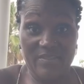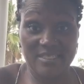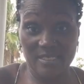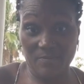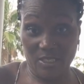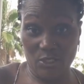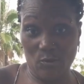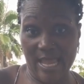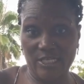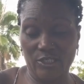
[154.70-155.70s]
that's something you
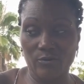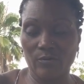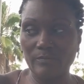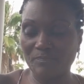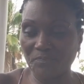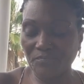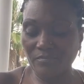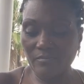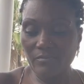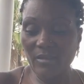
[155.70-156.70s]
can do.
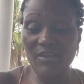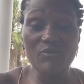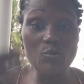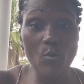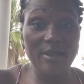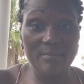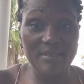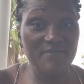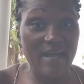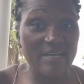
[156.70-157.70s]
If you want to
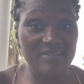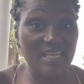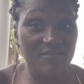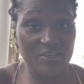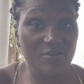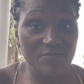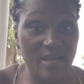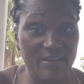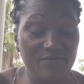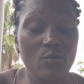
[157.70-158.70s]
be 5'7" and you're
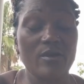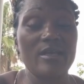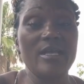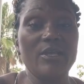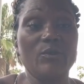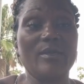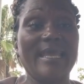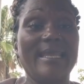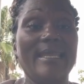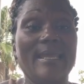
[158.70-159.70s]
5'4", you can